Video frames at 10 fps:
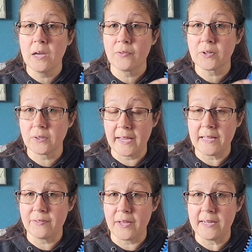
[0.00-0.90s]
the
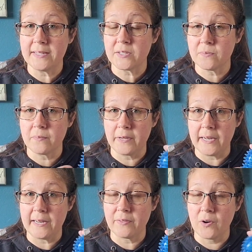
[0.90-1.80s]
gland that it's
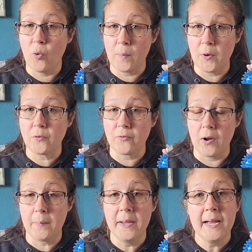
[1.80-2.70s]
getting the hormone
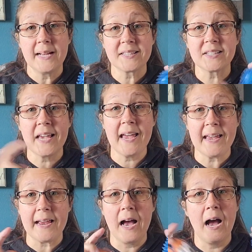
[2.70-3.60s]
from and says,
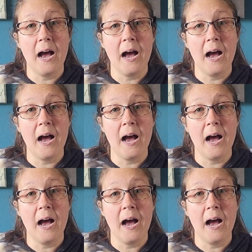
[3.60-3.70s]
hey,